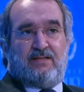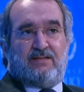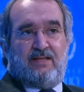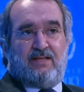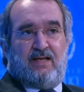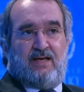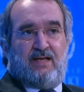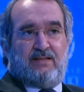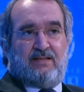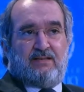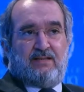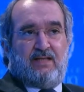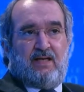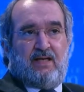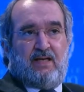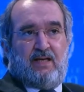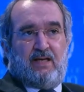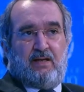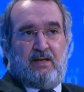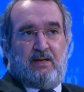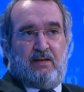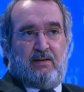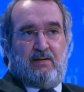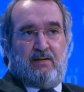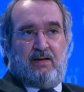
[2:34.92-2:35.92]
as
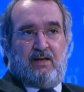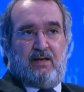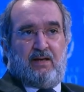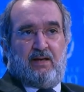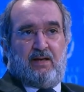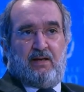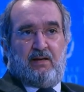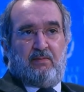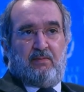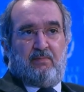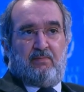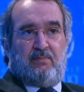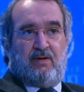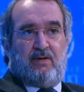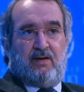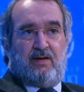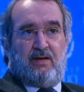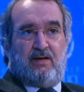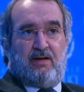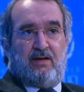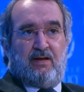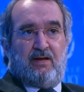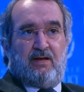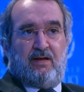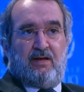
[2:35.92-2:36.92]
a,
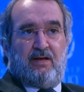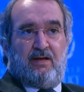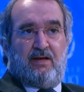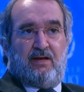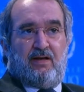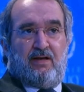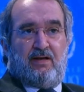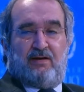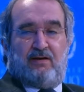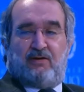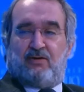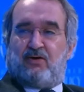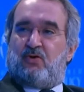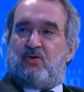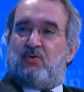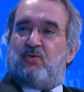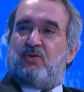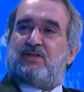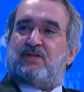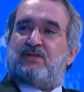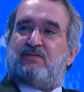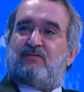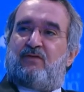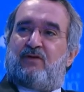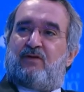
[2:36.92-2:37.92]
a, a
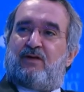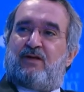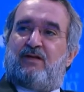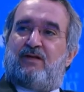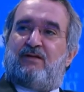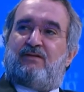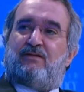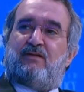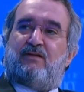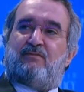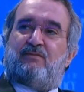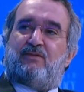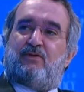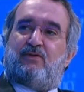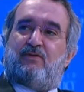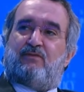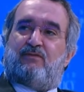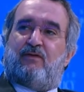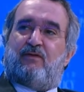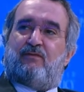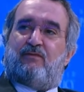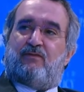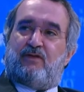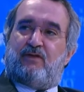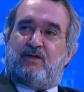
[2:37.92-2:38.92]
request for a little bit of a
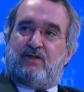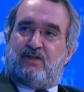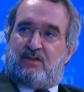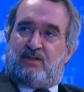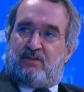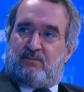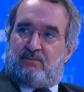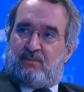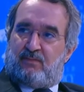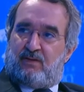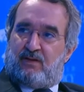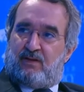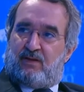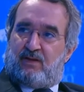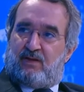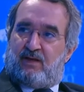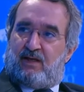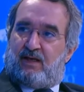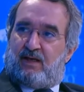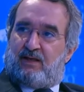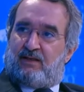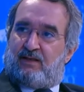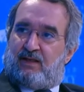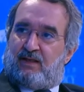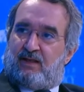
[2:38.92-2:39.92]
freedom
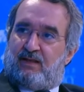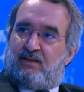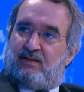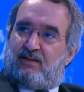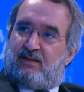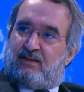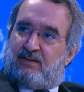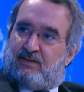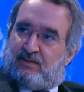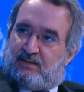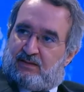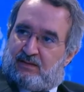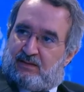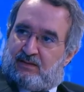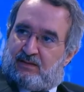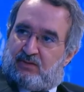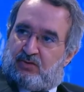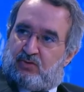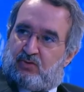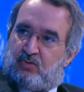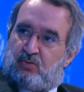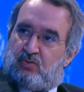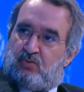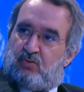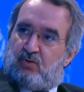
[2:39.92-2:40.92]
and ended
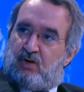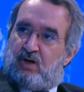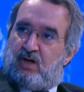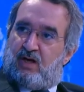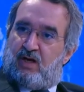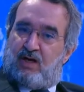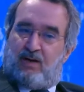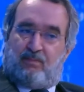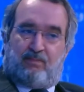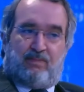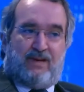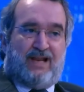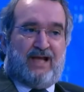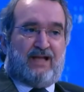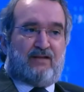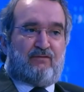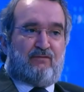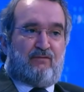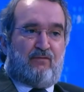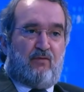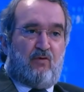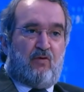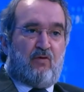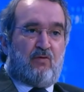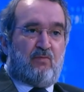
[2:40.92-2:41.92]
to a,
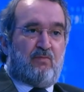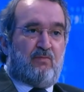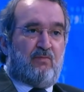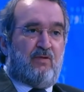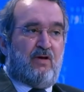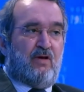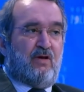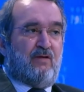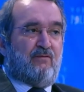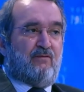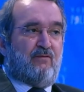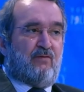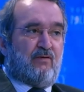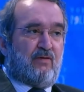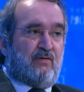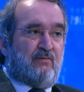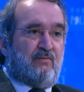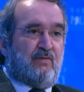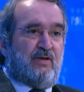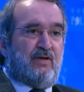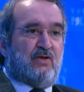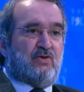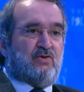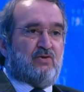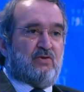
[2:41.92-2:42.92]
platform for a
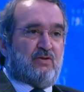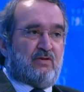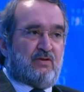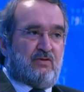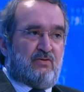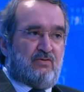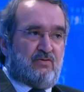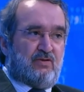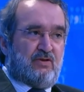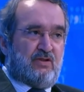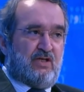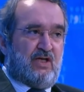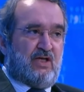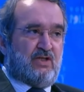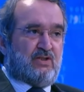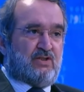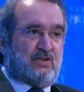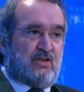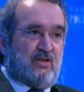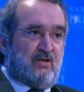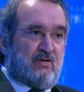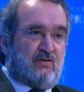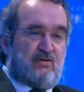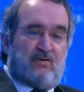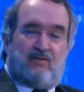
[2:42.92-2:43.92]
major
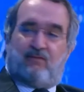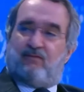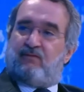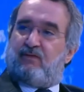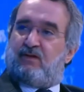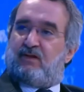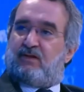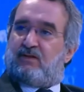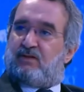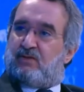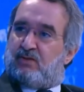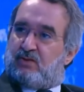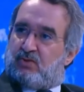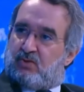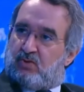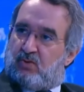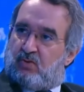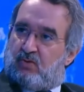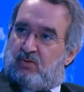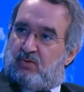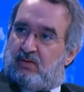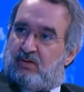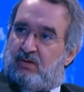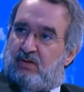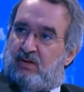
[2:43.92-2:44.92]
international conflict
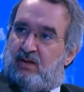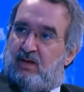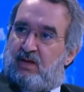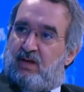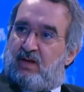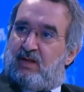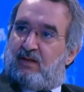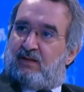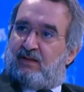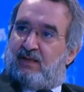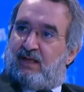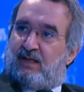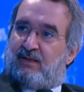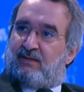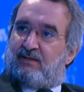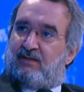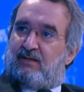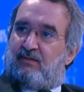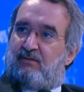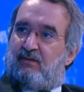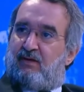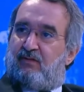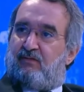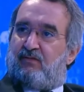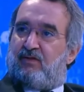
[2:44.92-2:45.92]
zone that you
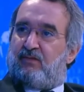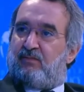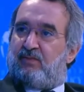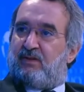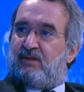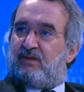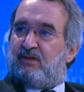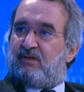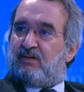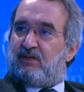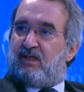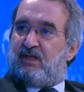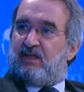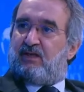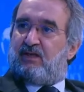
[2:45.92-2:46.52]
know, everybody trying